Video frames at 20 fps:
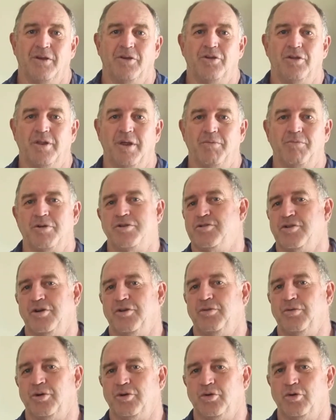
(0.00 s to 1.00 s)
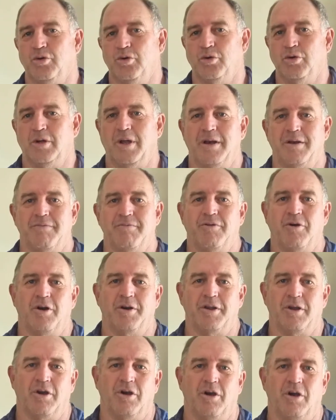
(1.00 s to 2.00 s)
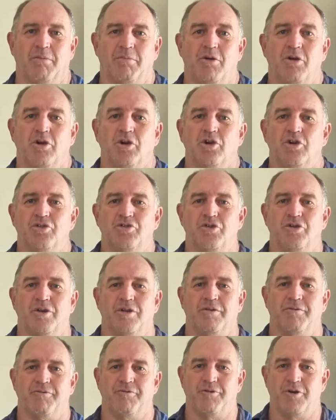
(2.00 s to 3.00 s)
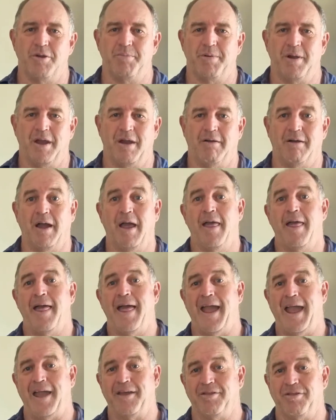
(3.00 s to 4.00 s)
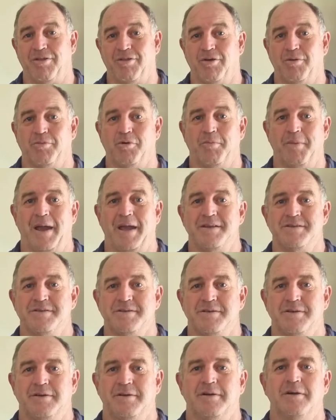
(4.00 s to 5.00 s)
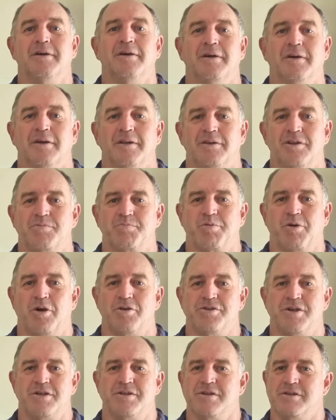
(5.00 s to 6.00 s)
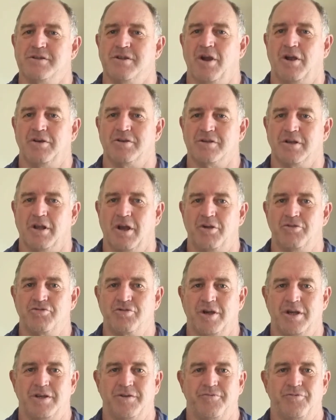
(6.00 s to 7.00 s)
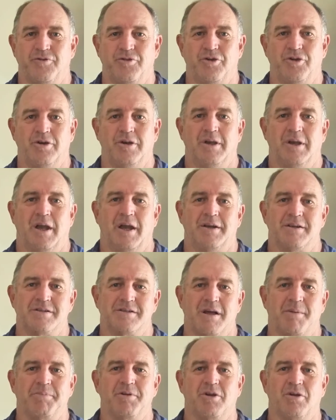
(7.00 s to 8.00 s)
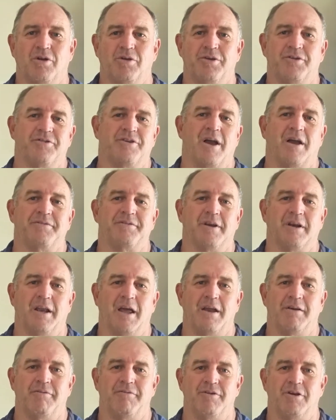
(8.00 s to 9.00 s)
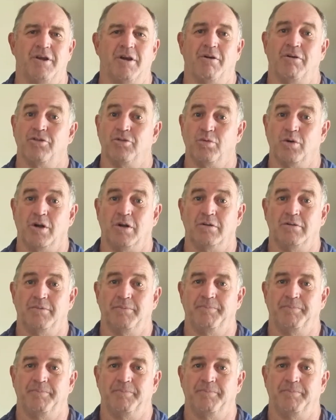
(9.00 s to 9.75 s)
You then return to a cool and inviting home due to the free power and thermal mass. This process is known as load transfer and is something I'll discuss in a later video as well.